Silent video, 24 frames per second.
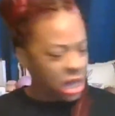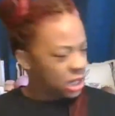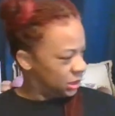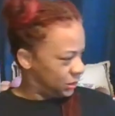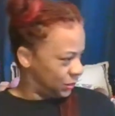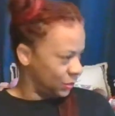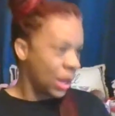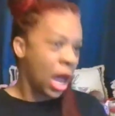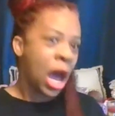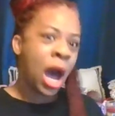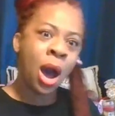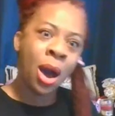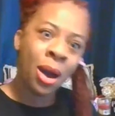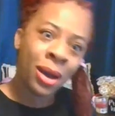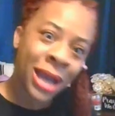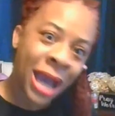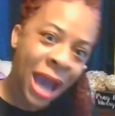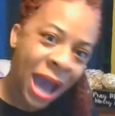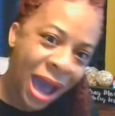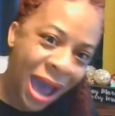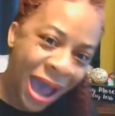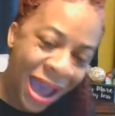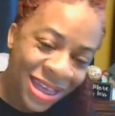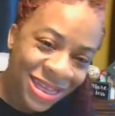Okay,
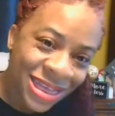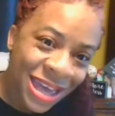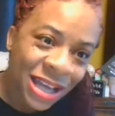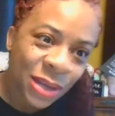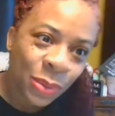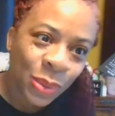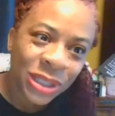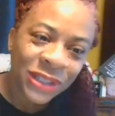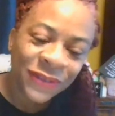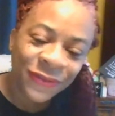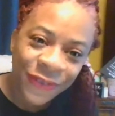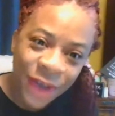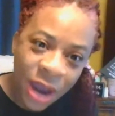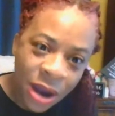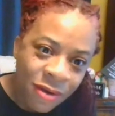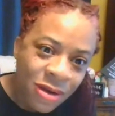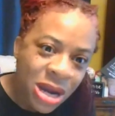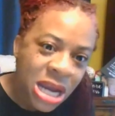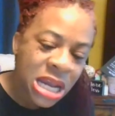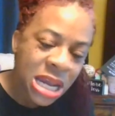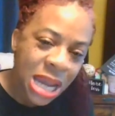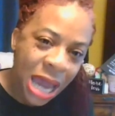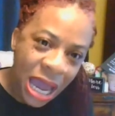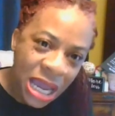that was
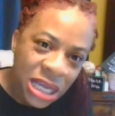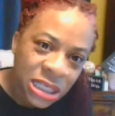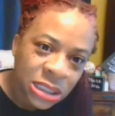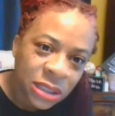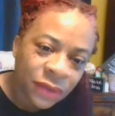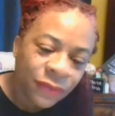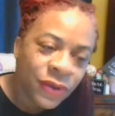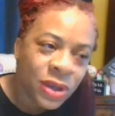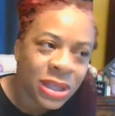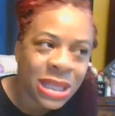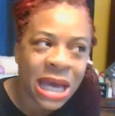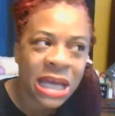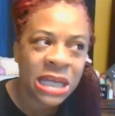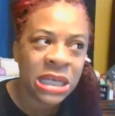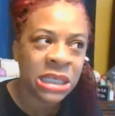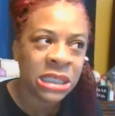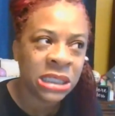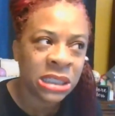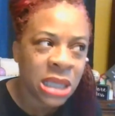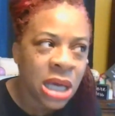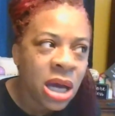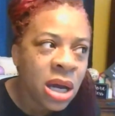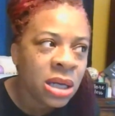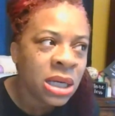very nice of you. That
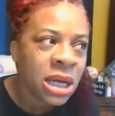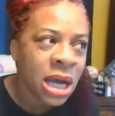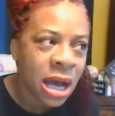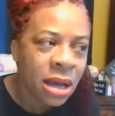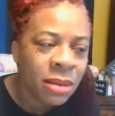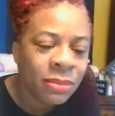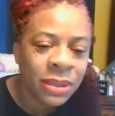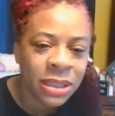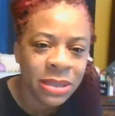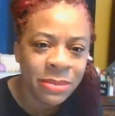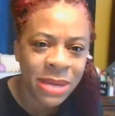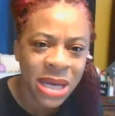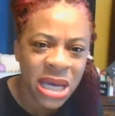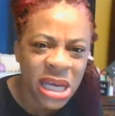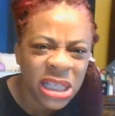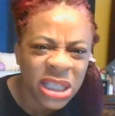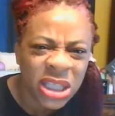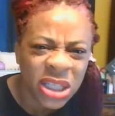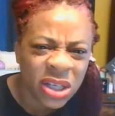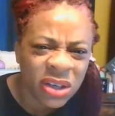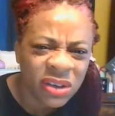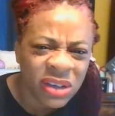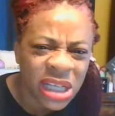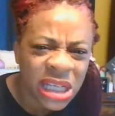is so
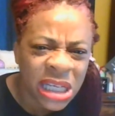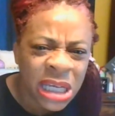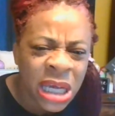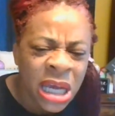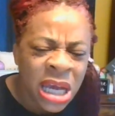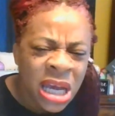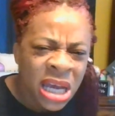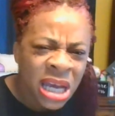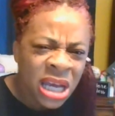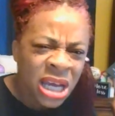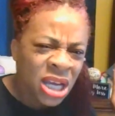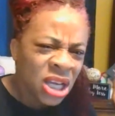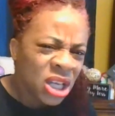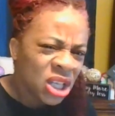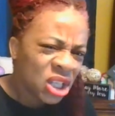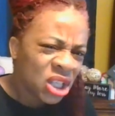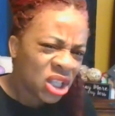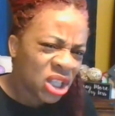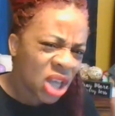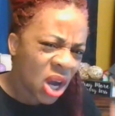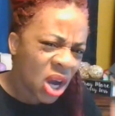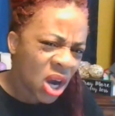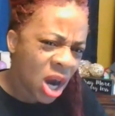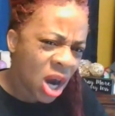complimentary.
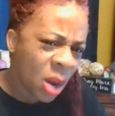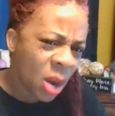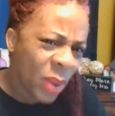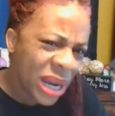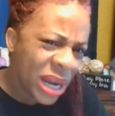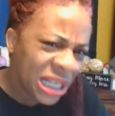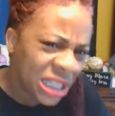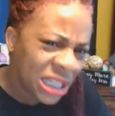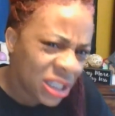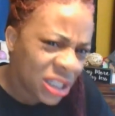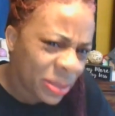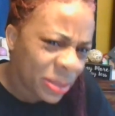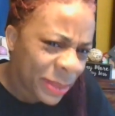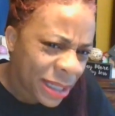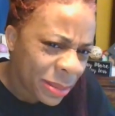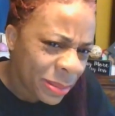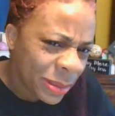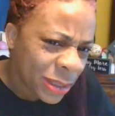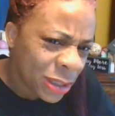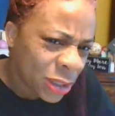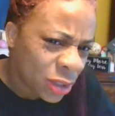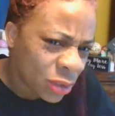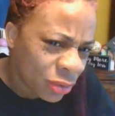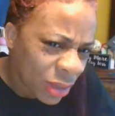So, girl, when did you
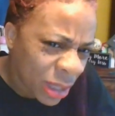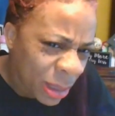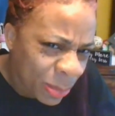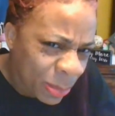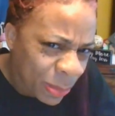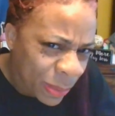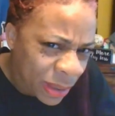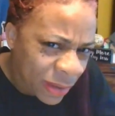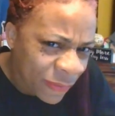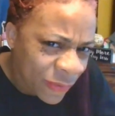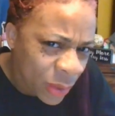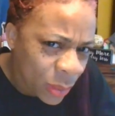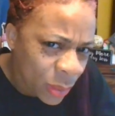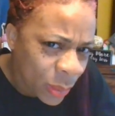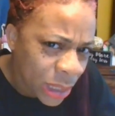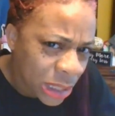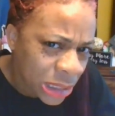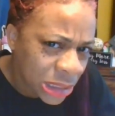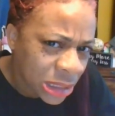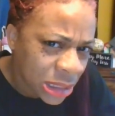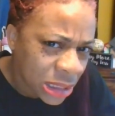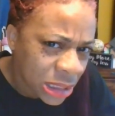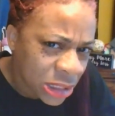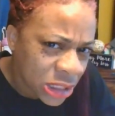become a stripper? If you
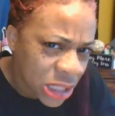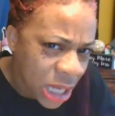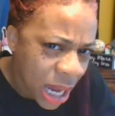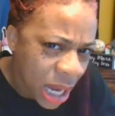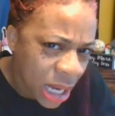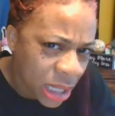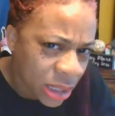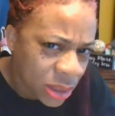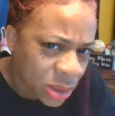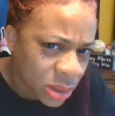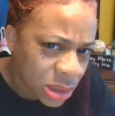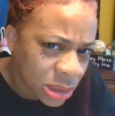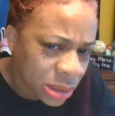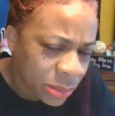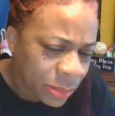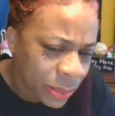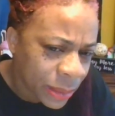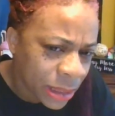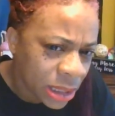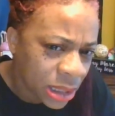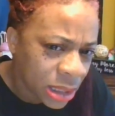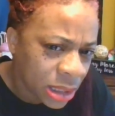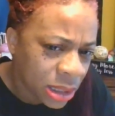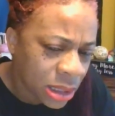went to Job Corps to
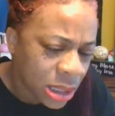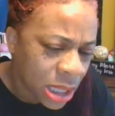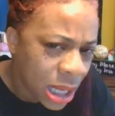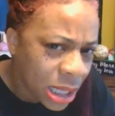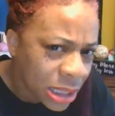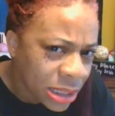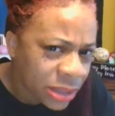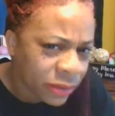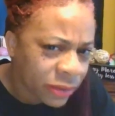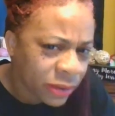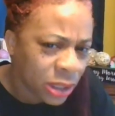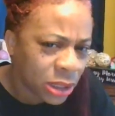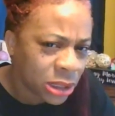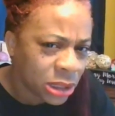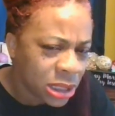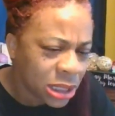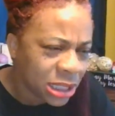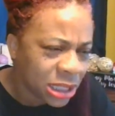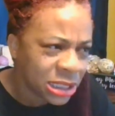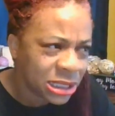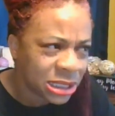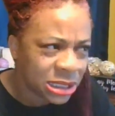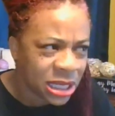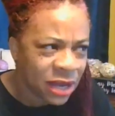be culinary
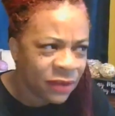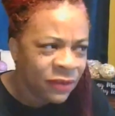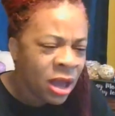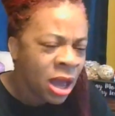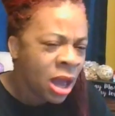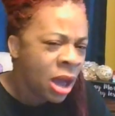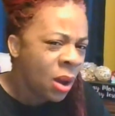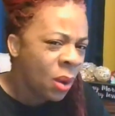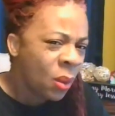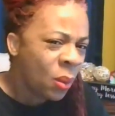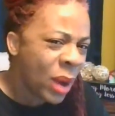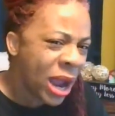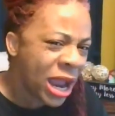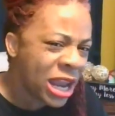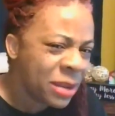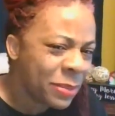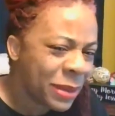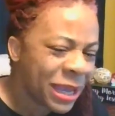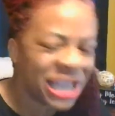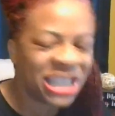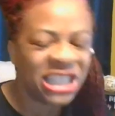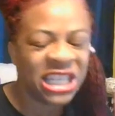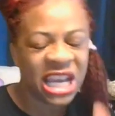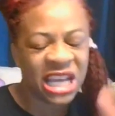cook and stuff. Wait a
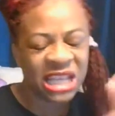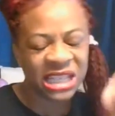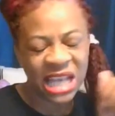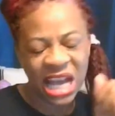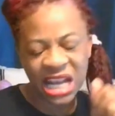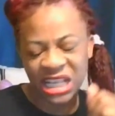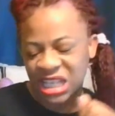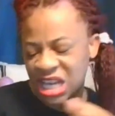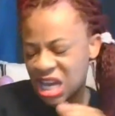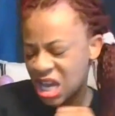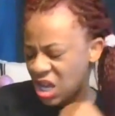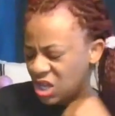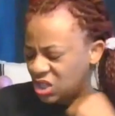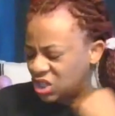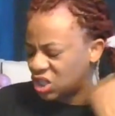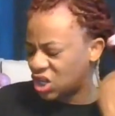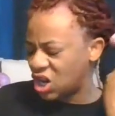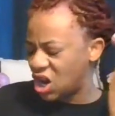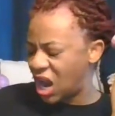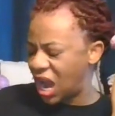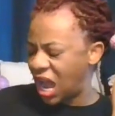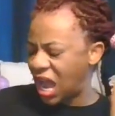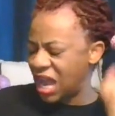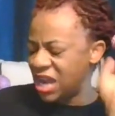minute, Jess, I told you,
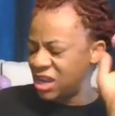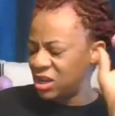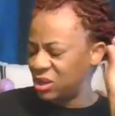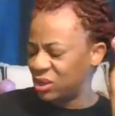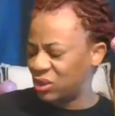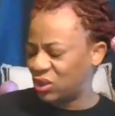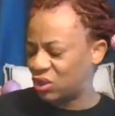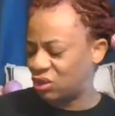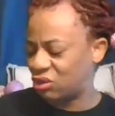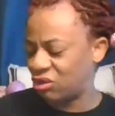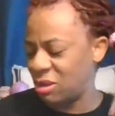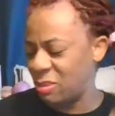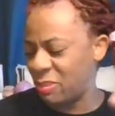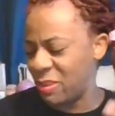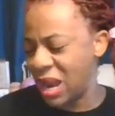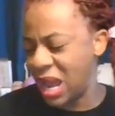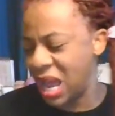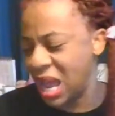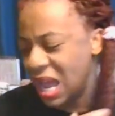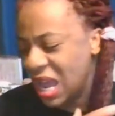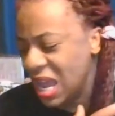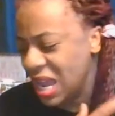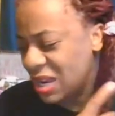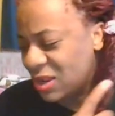girl, I ain't no stripper
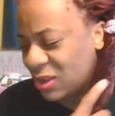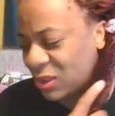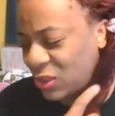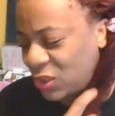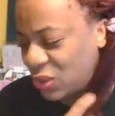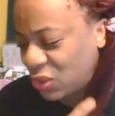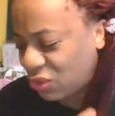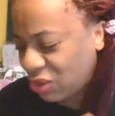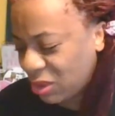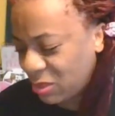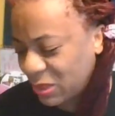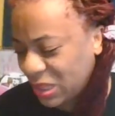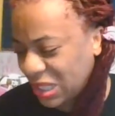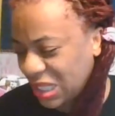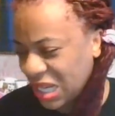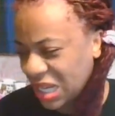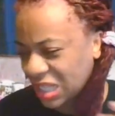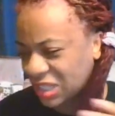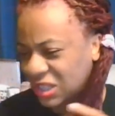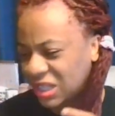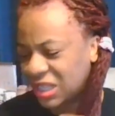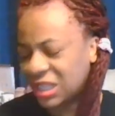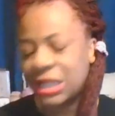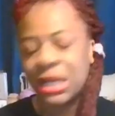
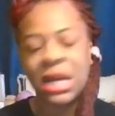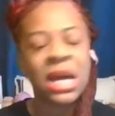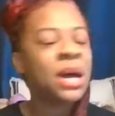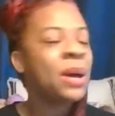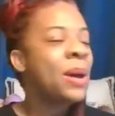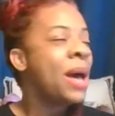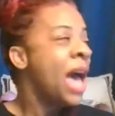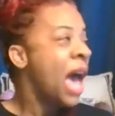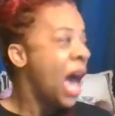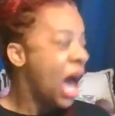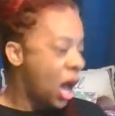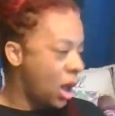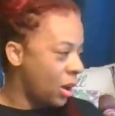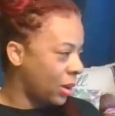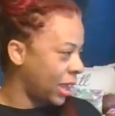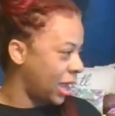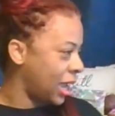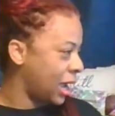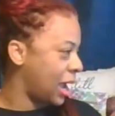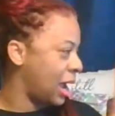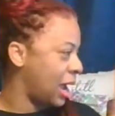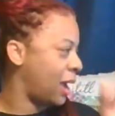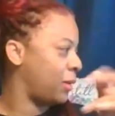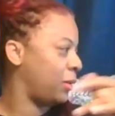yet, y'all. Okay.